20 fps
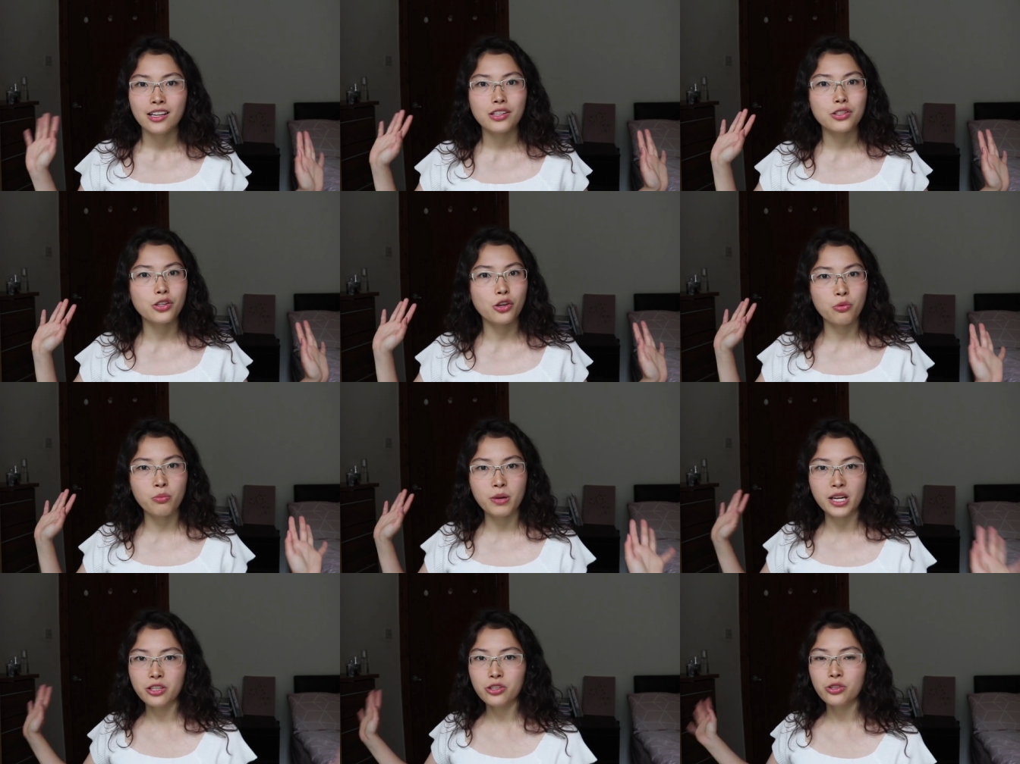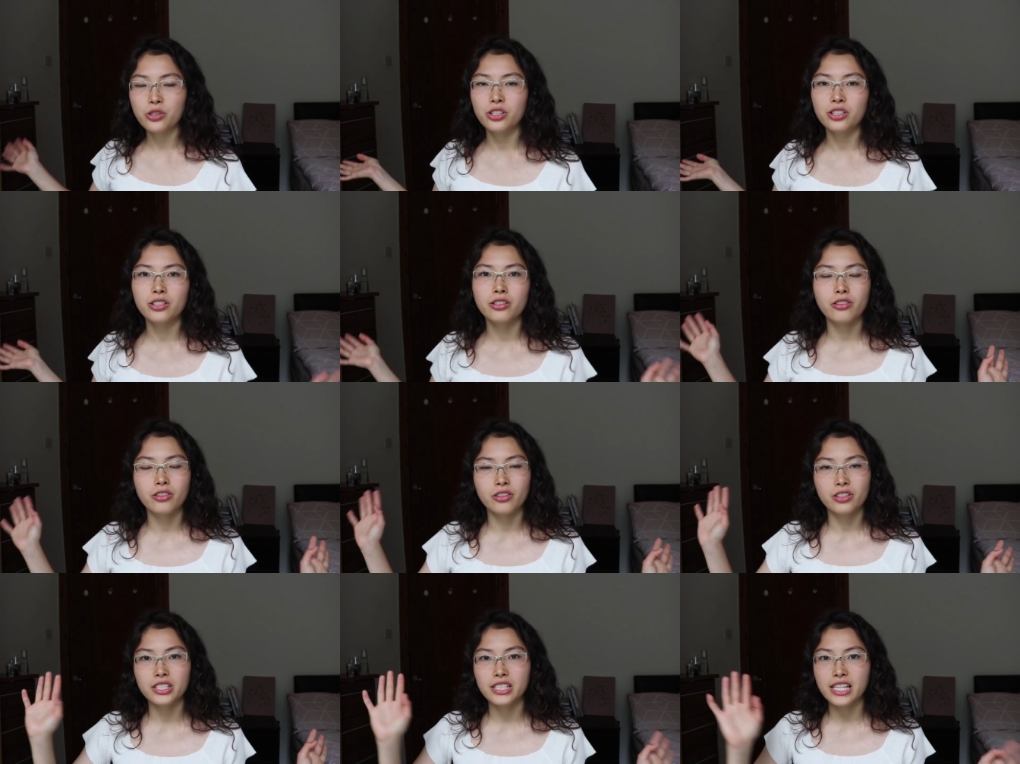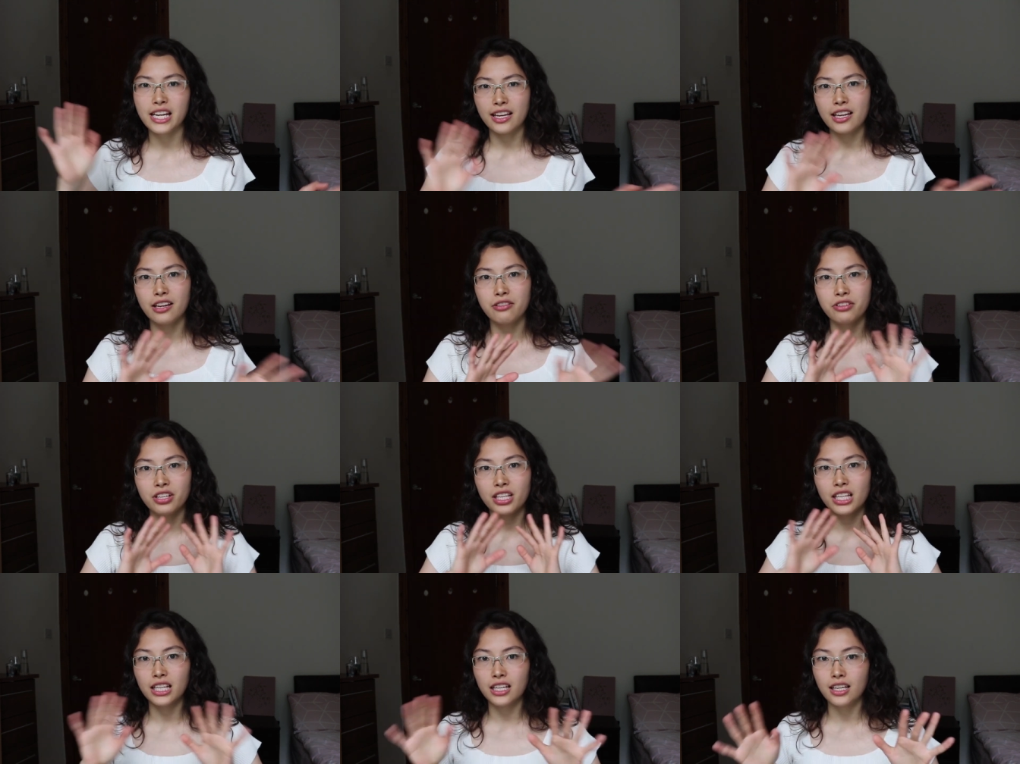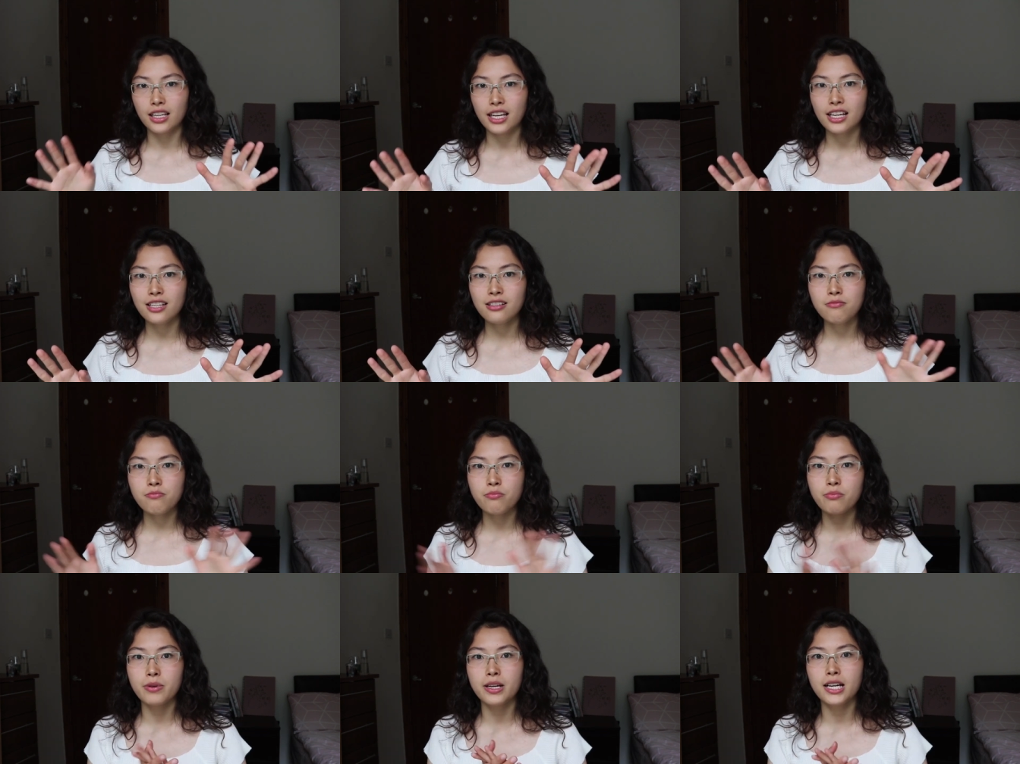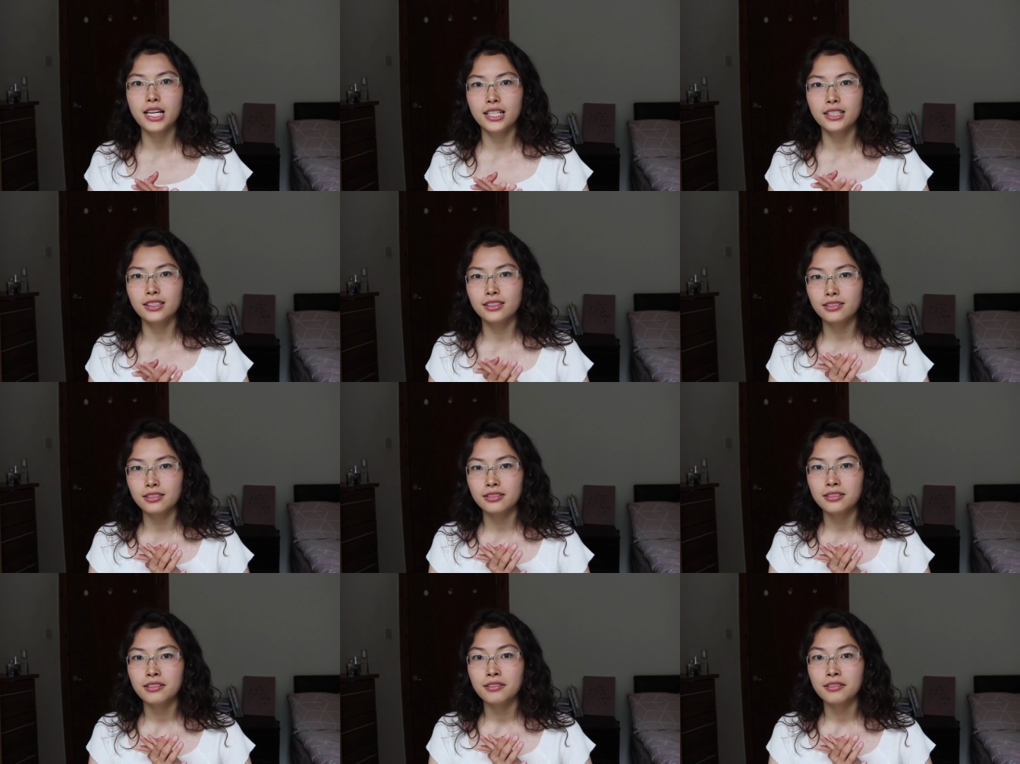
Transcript: so make sure to check everything again, but